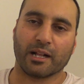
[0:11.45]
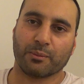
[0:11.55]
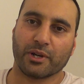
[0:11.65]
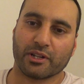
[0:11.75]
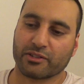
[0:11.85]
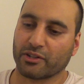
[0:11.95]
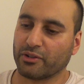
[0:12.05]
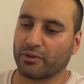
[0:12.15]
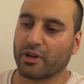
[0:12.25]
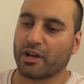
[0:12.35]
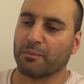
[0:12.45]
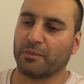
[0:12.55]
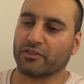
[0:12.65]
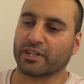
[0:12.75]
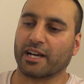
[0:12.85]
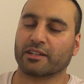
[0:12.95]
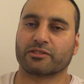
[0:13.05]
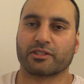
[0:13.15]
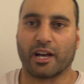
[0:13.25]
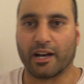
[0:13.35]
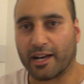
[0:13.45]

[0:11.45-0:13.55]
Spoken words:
Alberto Morillas,